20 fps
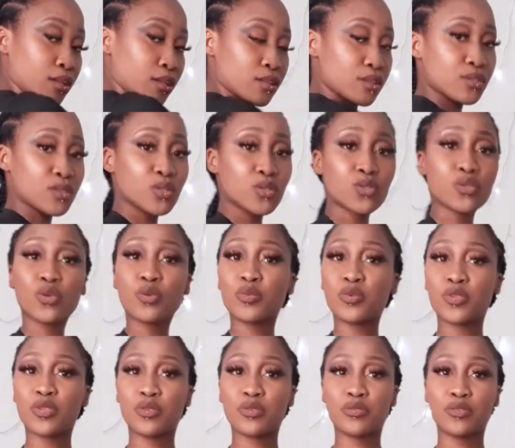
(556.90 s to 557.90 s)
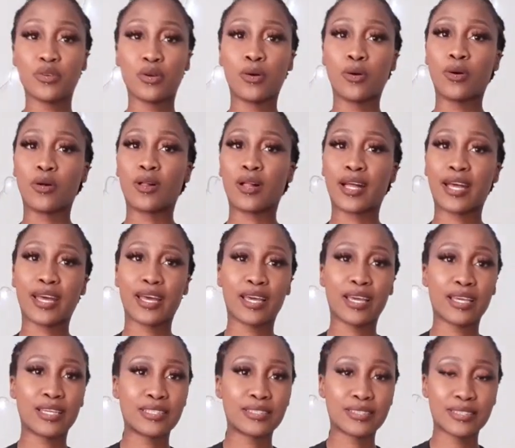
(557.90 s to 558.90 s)
This is so beautiful,
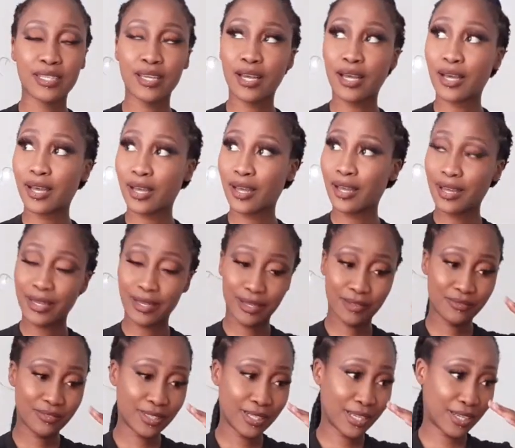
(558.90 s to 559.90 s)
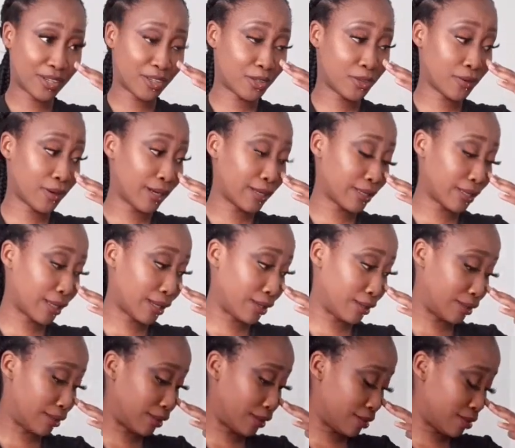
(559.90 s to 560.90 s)
guys. I feel like
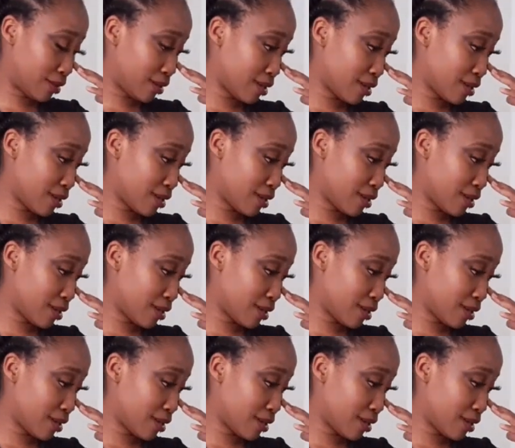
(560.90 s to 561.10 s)
crying.